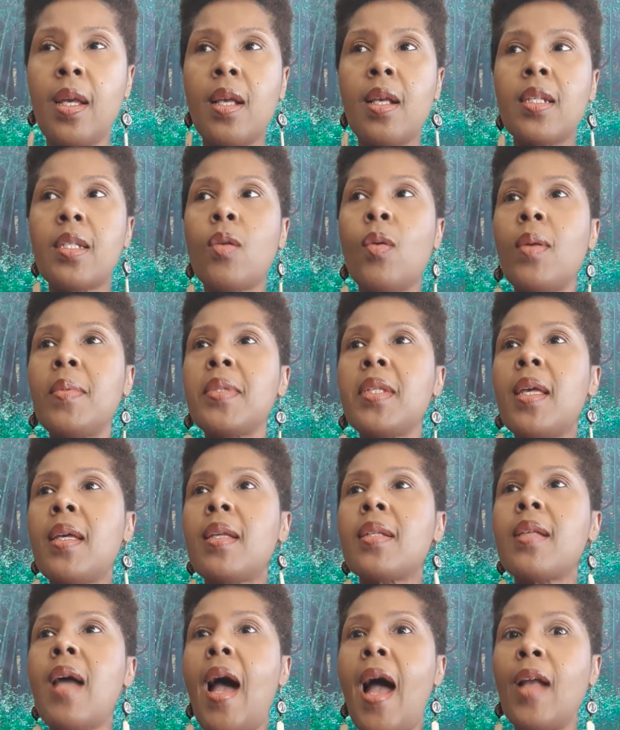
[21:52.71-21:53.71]
So what I'm saying
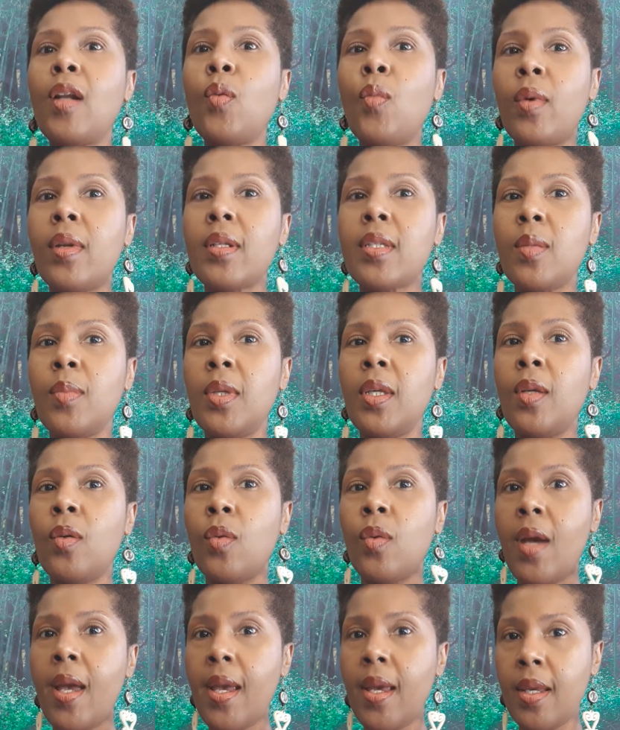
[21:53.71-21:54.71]
is I don't want us to be
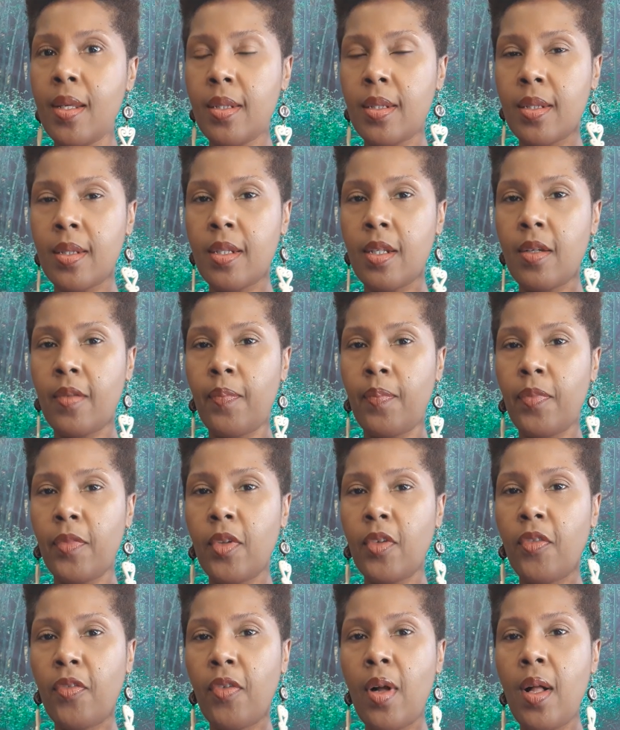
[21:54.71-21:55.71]
erased
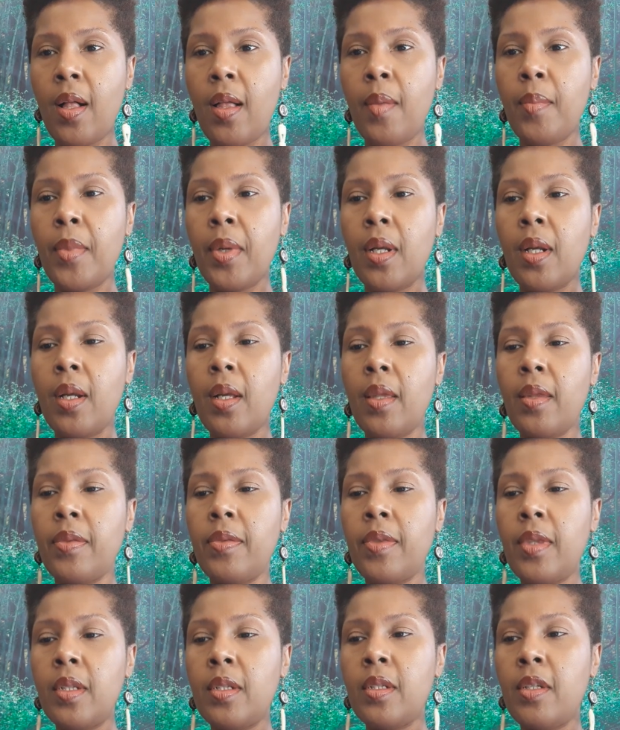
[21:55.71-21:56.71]
from
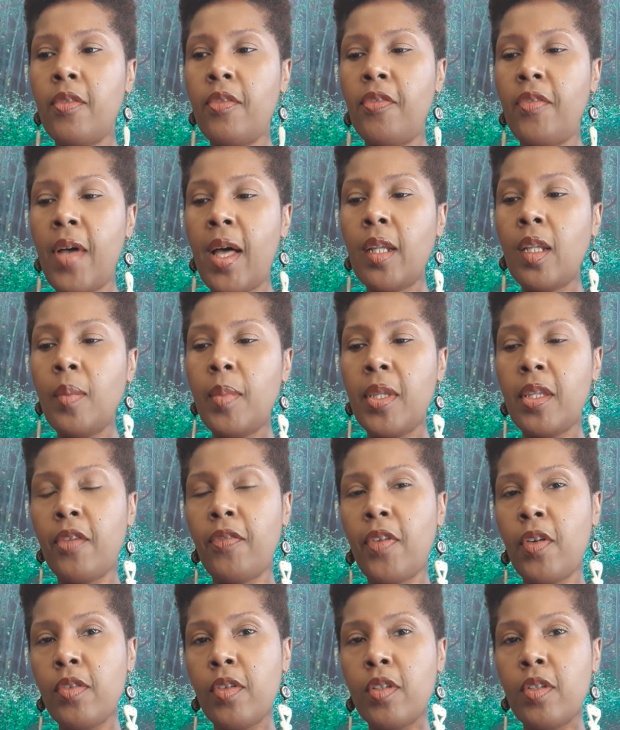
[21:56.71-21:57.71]
the development, the
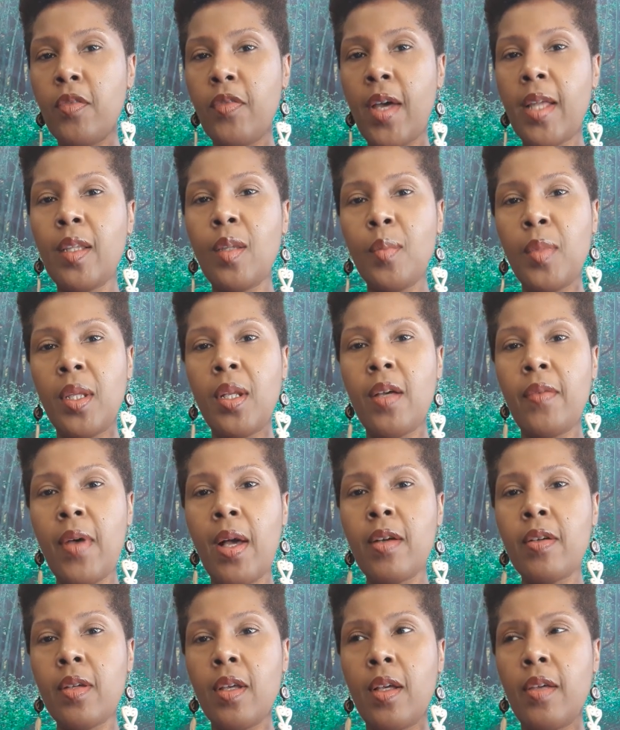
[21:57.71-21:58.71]
further development of
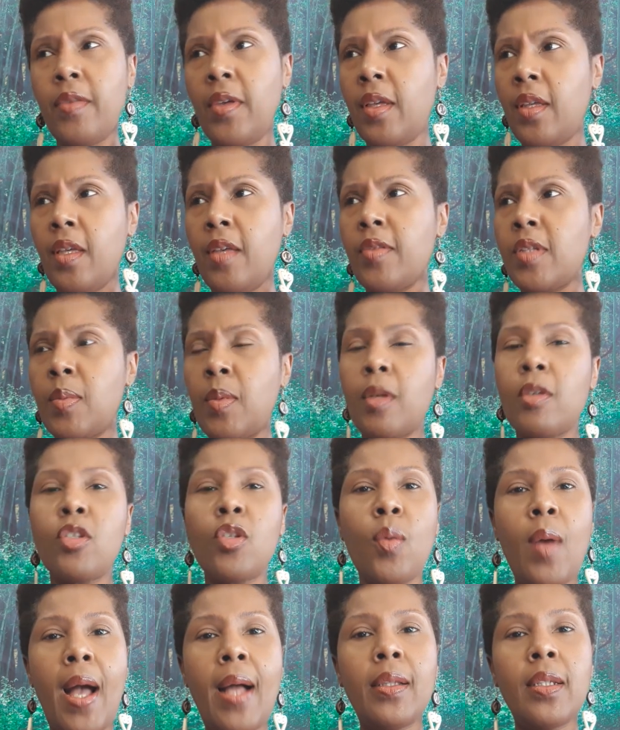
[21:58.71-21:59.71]
our of, of
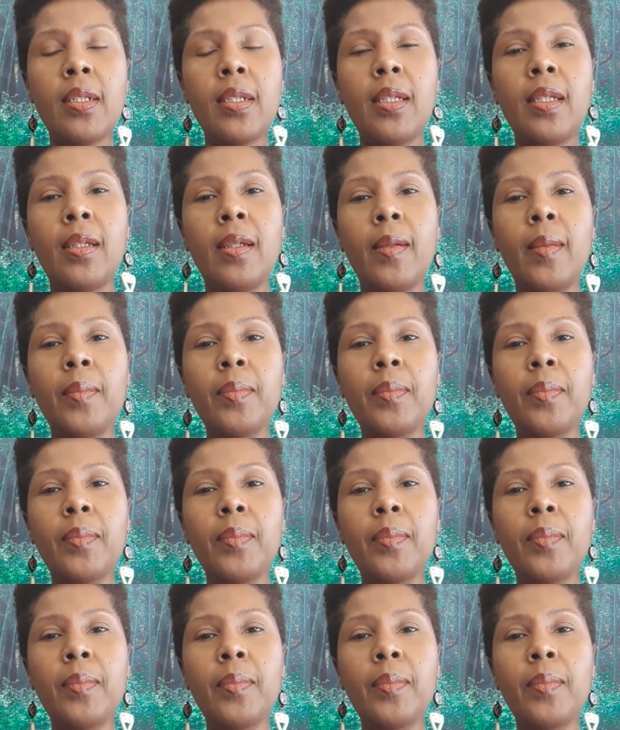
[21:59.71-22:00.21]
spirituality.